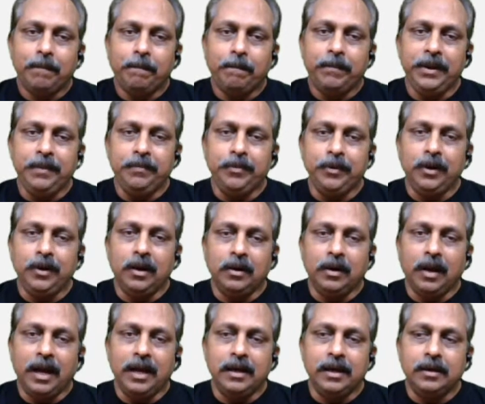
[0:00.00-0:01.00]
people are
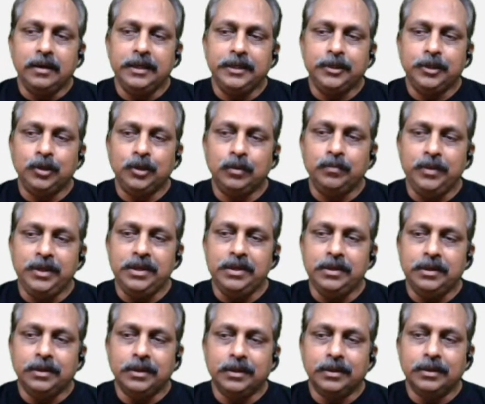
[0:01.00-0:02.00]
likely to
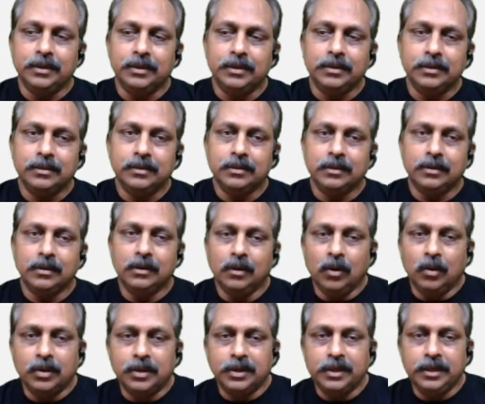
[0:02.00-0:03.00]
be,
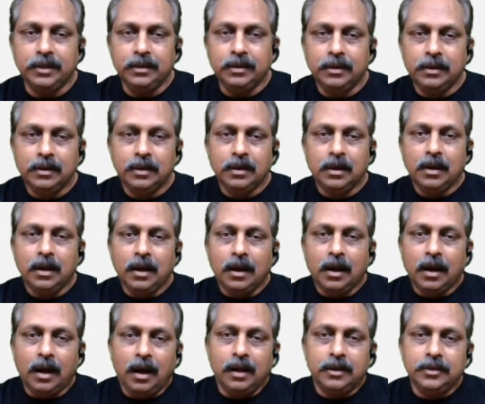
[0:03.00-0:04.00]
okay?
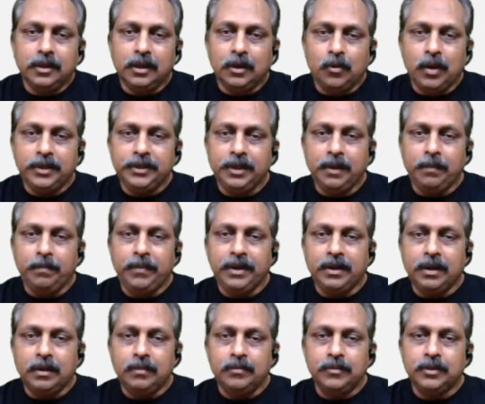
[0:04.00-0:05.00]
As the question
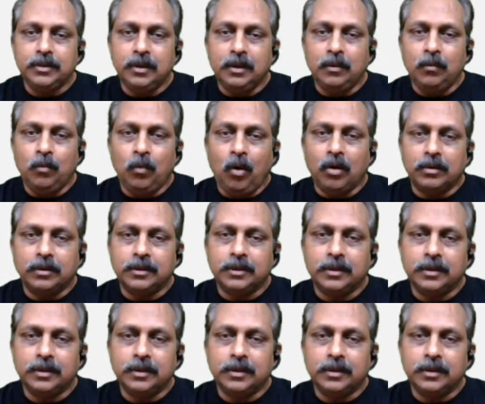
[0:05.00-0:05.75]
becomes what?